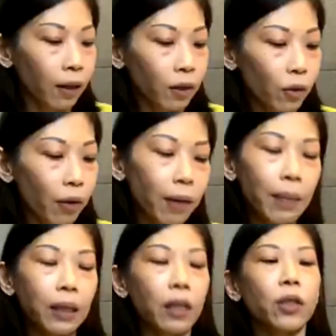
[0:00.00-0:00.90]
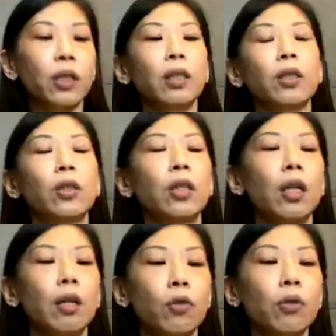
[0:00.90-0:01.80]
So recommendation is
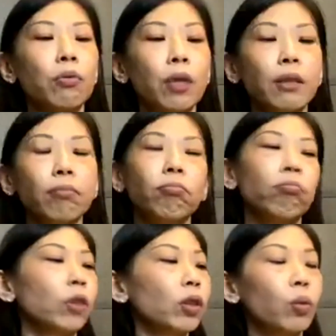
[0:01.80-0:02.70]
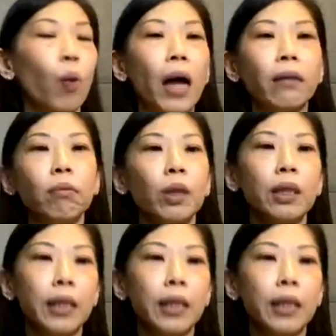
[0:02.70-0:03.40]
children just one a